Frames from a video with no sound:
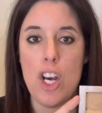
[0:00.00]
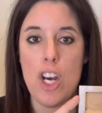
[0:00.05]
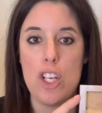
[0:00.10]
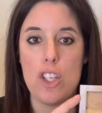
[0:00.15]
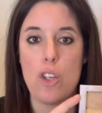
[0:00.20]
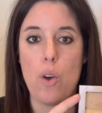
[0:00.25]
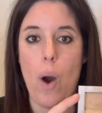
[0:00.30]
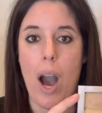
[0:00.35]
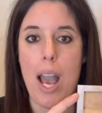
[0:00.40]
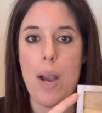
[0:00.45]

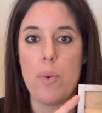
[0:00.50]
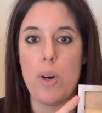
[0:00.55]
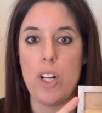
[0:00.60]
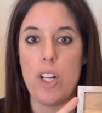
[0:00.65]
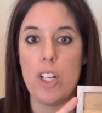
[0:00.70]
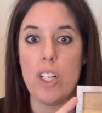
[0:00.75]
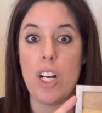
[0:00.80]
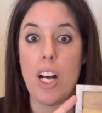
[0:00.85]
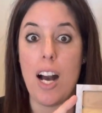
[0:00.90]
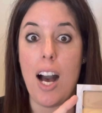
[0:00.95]
So I
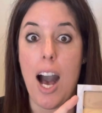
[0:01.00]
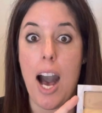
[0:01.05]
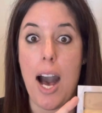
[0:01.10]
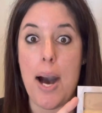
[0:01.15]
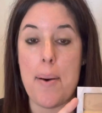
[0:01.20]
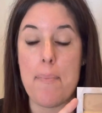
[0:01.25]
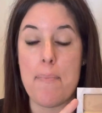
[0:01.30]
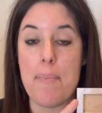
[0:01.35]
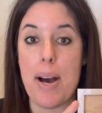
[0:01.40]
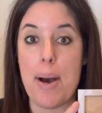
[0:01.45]
will
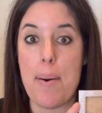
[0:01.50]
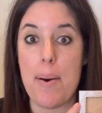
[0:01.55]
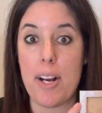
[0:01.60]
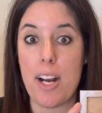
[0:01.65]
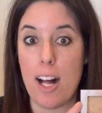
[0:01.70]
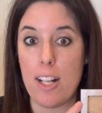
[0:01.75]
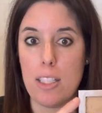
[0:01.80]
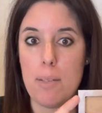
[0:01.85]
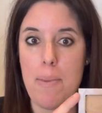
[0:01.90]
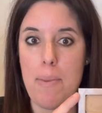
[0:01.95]

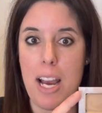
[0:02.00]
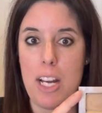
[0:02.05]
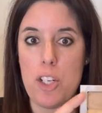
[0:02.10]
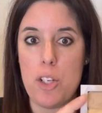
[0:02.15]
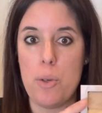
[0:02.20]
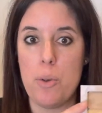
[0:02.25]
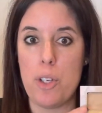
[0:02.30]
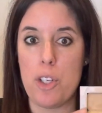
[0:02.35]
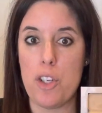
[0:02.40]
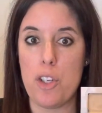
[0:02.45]
color match
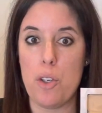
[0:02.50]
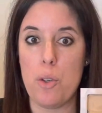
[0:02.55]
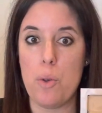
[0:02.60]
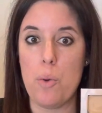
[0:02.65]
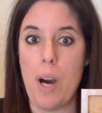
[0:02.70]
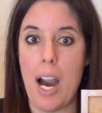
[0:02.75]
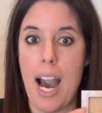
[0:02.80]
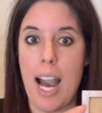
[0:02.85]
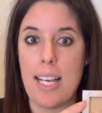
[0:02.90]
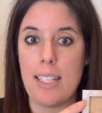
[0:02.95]
you to 2
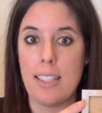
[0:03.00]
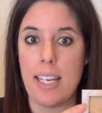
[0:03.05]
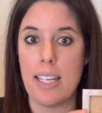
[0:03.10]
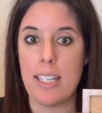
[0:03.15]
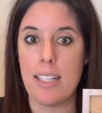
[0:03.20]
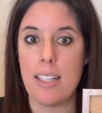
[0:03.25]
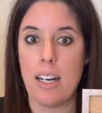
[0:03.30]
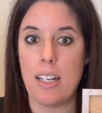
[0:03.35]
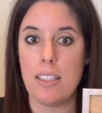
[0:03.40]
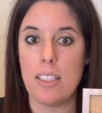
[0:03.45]

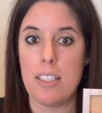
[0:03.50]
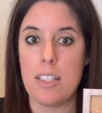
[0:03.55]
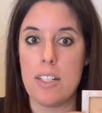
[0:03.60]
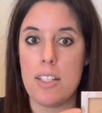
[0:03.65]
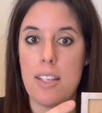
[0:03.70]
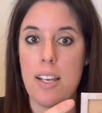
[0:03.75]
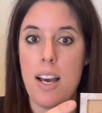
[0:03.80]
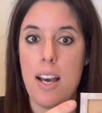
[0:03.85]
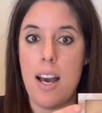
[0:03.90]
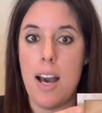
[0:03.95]
highlight
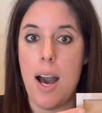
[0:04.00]
colors,